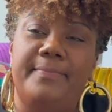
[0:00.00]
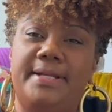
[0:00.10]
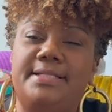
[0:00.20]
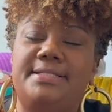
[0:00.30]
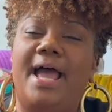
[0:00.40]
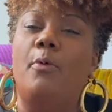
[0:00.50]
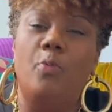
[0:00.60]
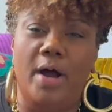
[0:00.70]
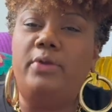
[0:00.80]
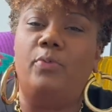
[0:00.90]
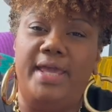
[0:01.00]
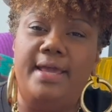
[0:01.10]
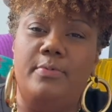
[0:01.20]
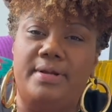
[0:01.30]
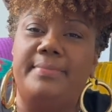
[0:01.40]
But it's that 1
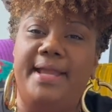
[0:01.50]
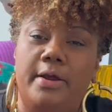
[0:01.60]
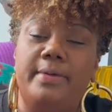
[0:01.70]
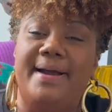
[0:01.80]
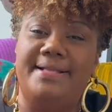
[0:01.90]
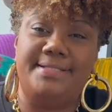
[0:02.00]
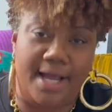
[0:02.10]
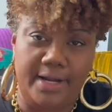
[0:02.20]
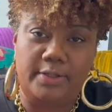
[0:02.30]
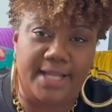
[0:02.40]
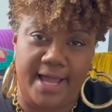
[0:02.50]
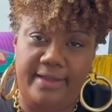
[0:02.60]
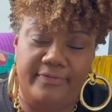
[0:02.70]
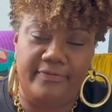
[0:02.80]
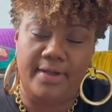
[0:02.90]
week when I'm carrying my entire life